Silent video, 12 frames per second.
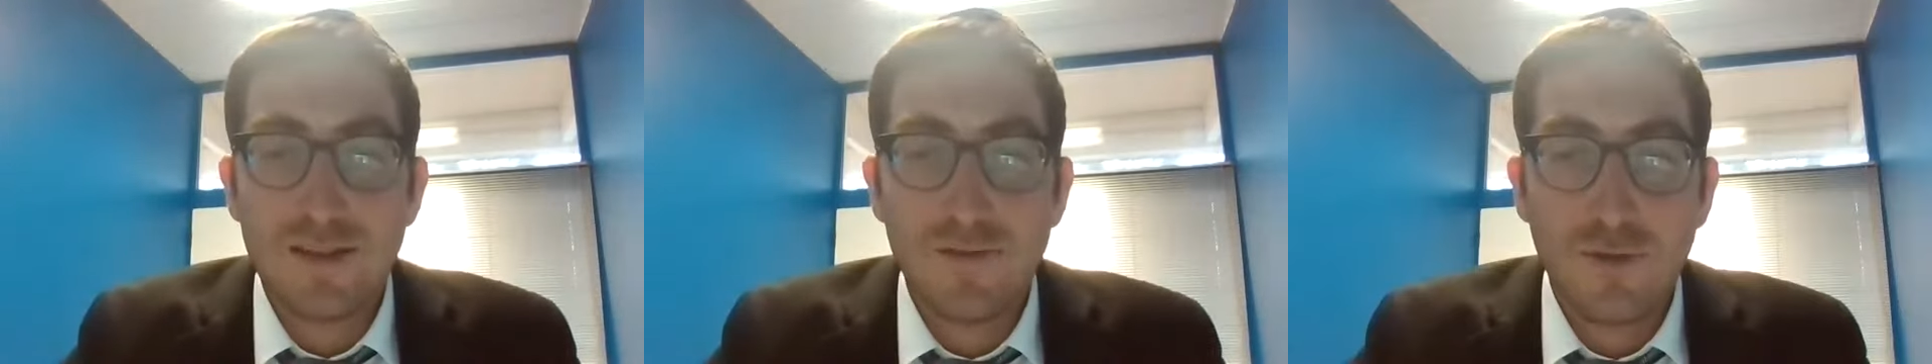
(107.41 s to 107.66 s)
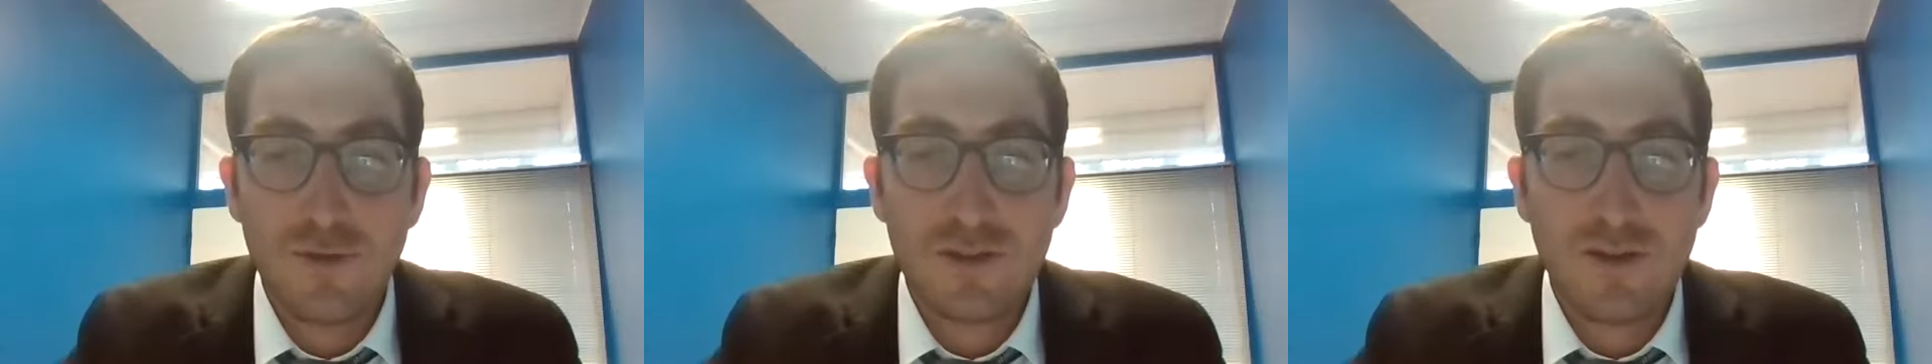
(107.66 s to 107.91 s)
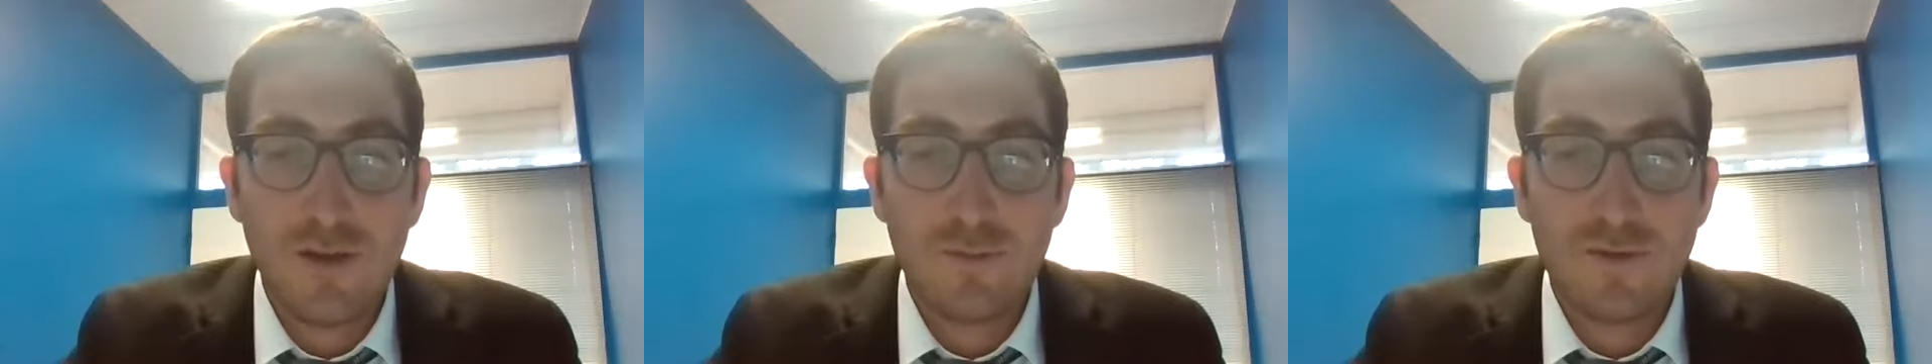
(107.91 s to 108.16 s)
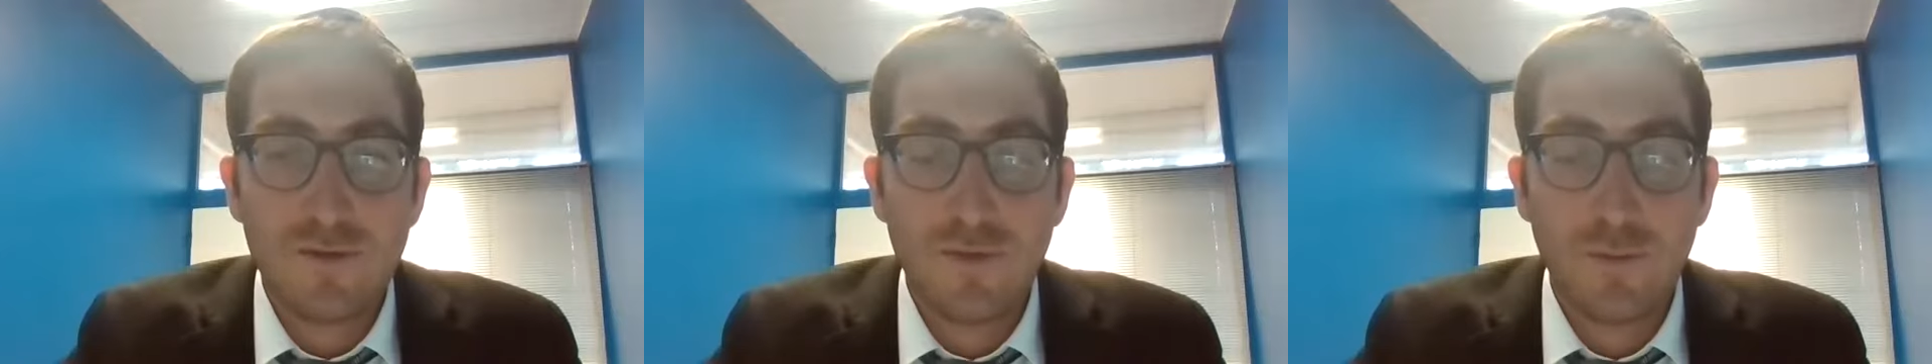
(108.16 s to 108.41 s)
The first
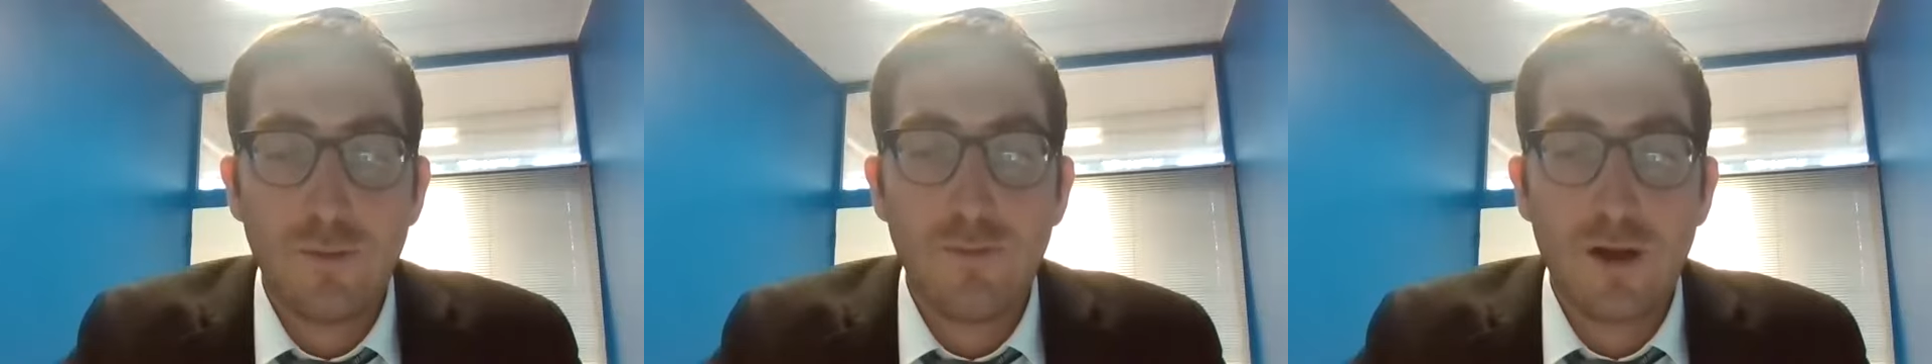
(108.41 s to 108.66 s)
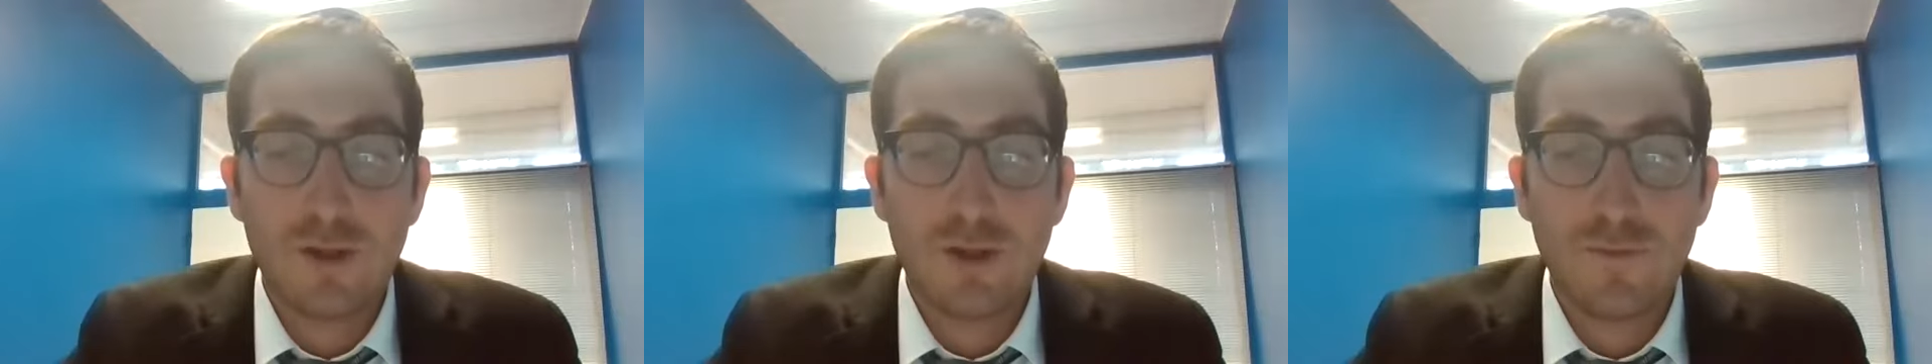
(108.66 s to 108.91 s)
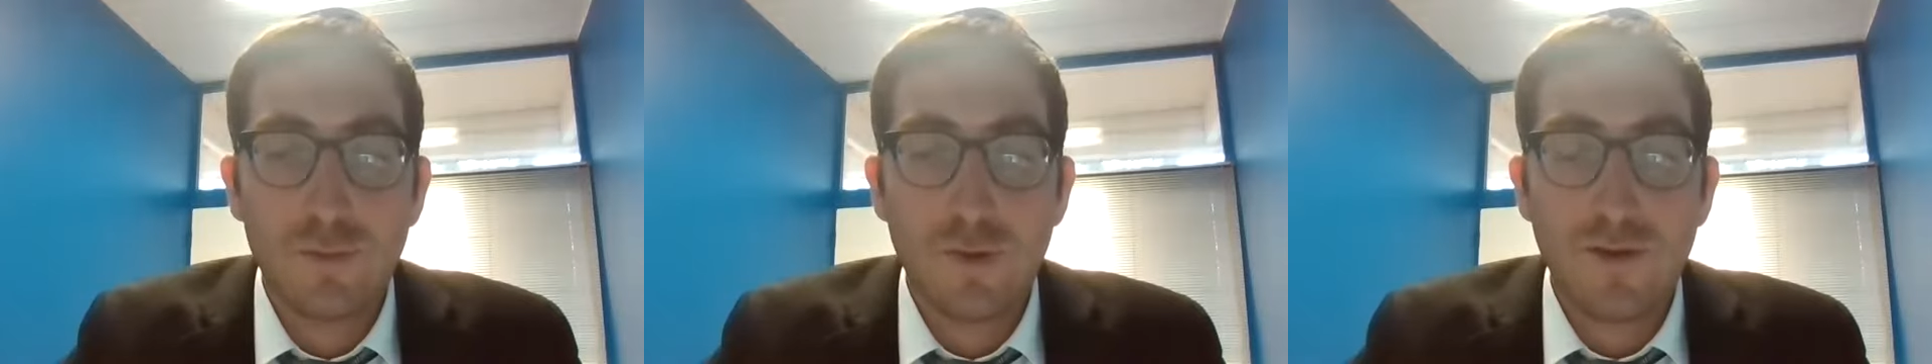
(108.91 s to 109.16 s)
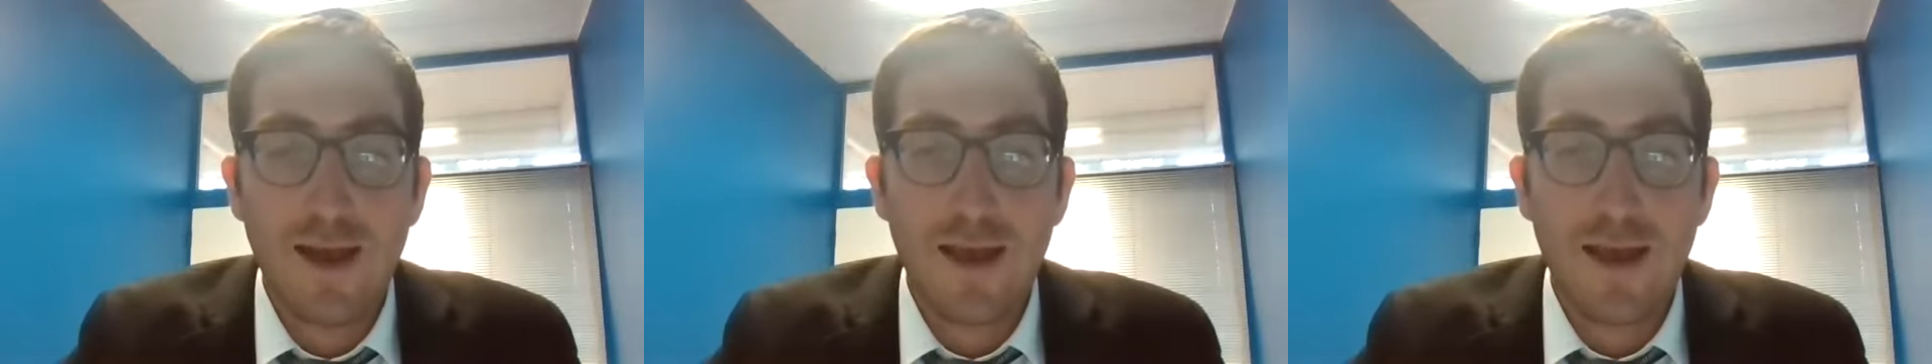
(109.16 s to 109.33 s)
comes from a mashal from Rav